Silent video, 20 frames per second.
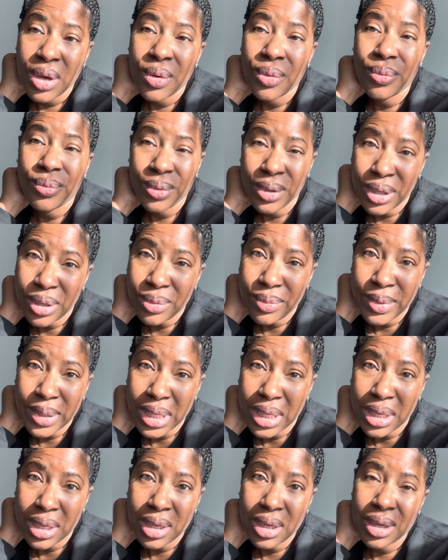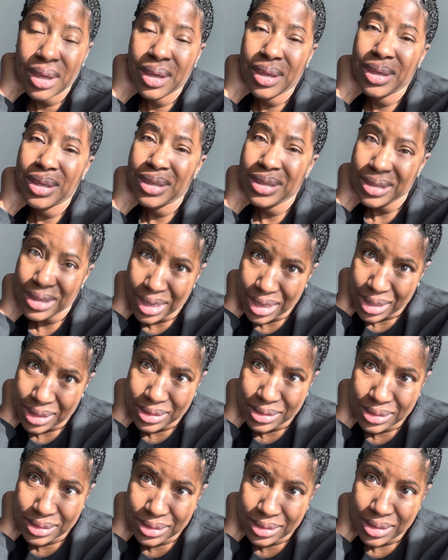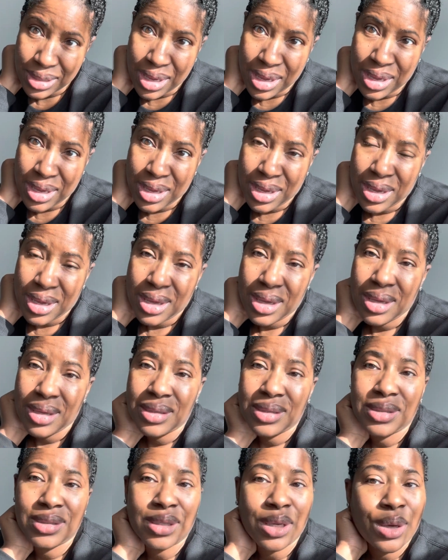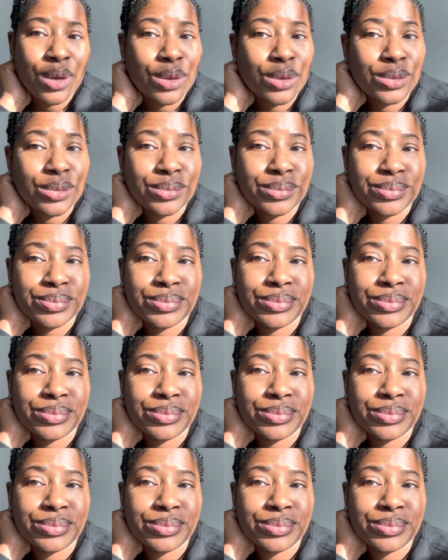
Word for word: Will we? Yes. So